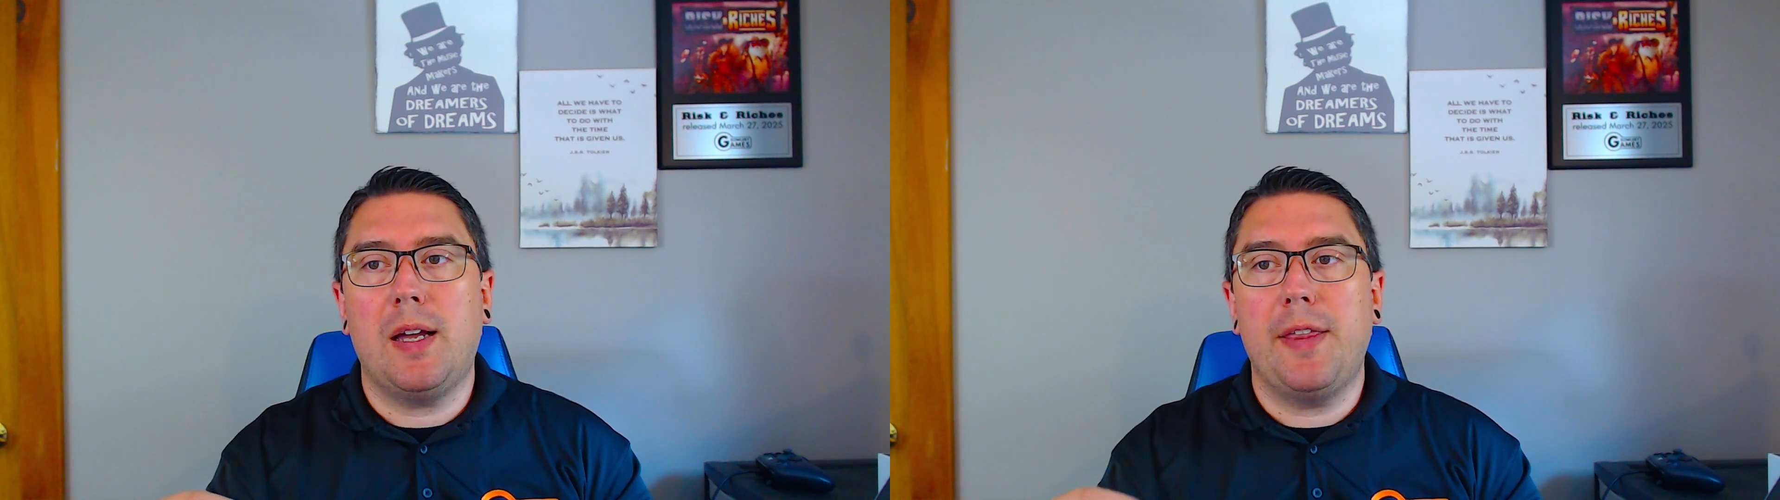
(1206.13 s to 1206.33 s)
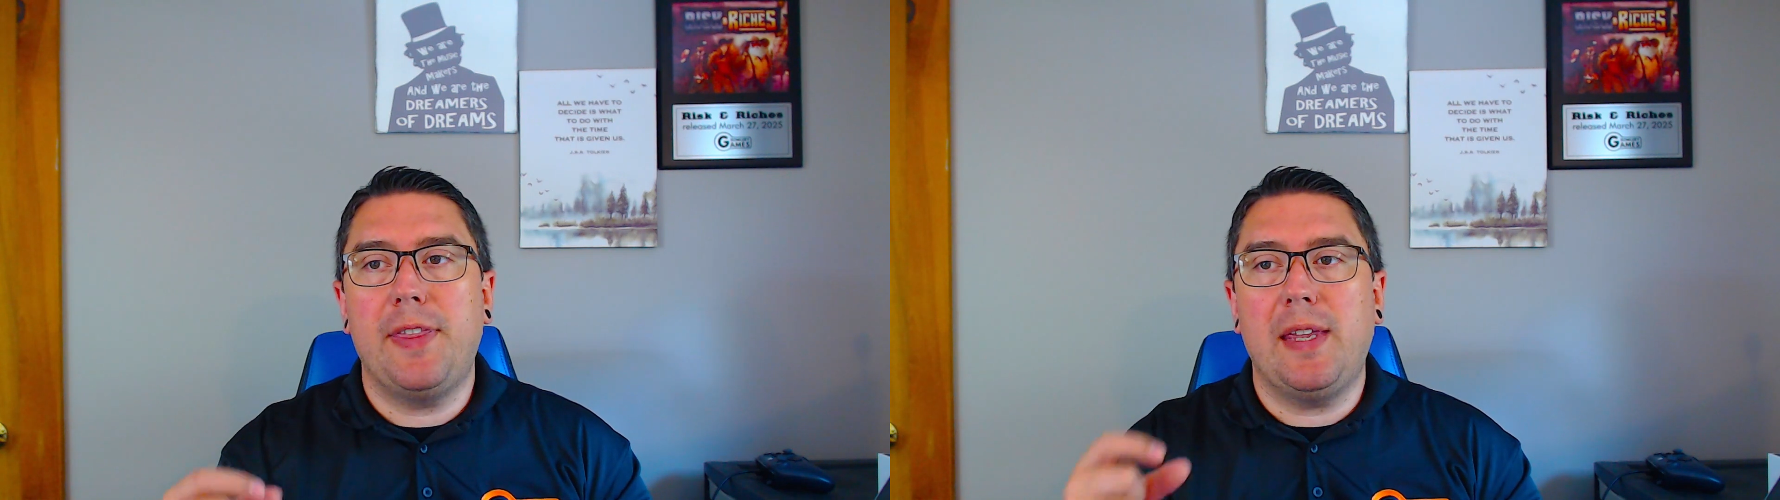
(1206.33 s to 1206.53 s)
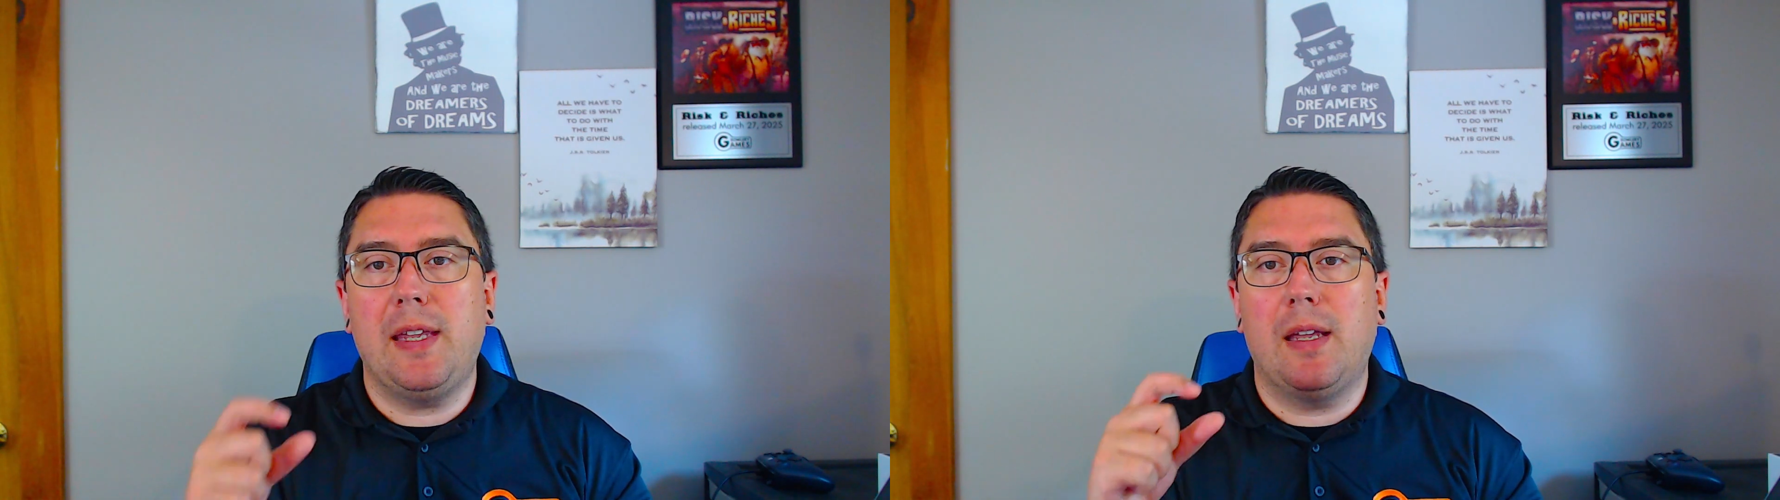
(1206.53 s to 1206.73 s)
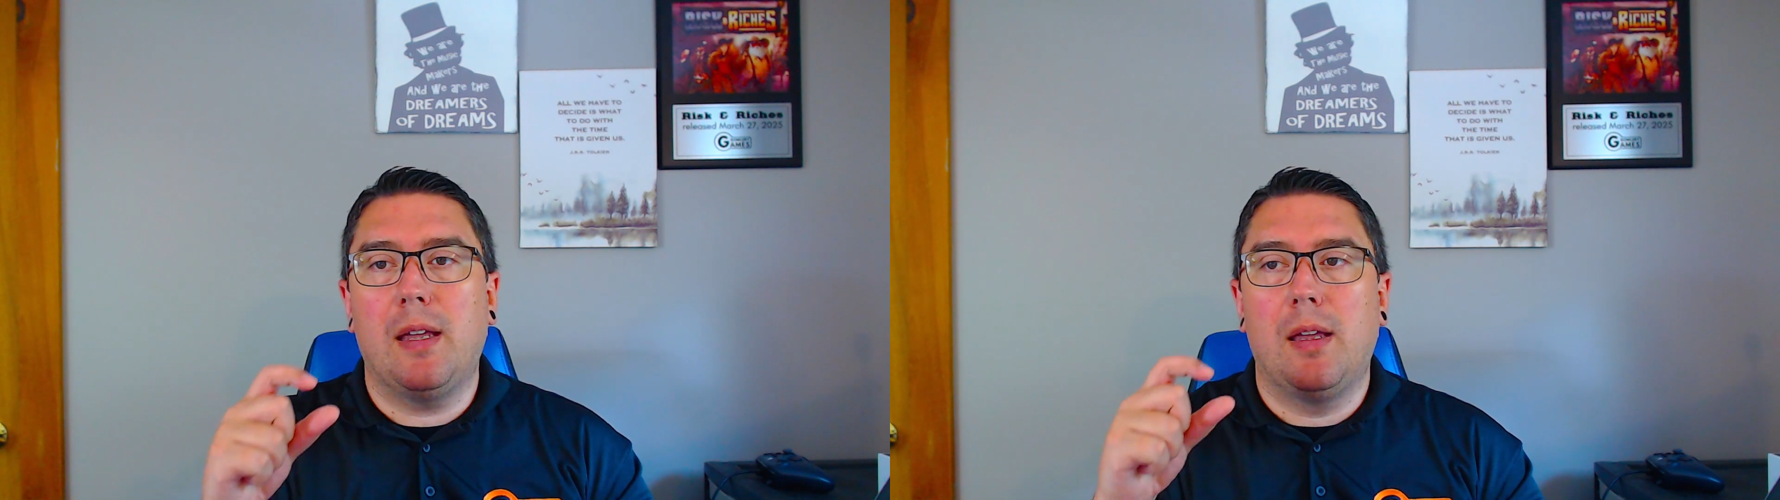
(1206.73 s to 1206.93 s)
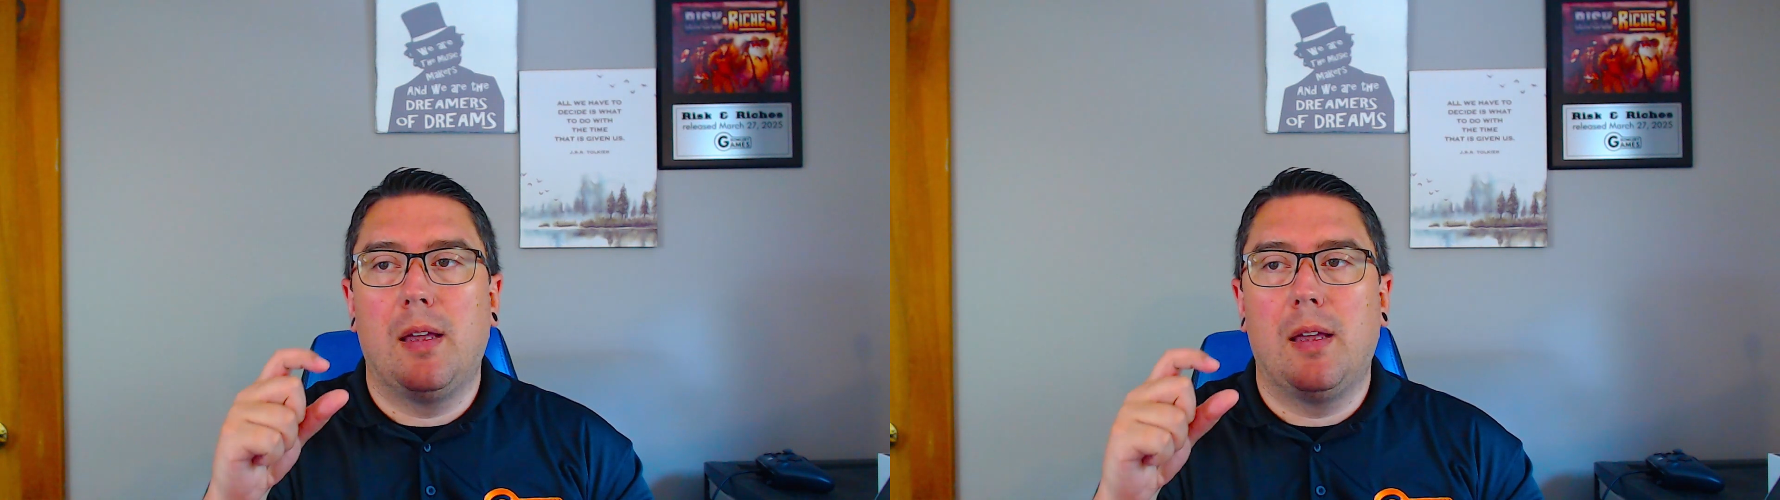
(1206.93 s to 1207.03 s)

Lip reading: the